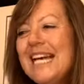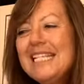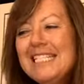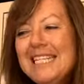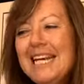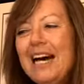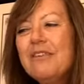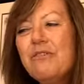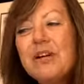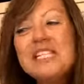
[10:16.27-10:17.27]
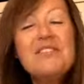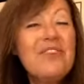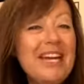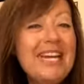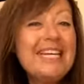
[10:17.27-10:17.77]
idea of what is
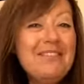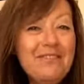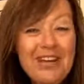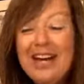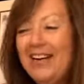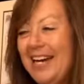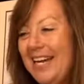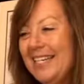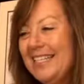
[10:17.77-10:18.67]
funny can vary.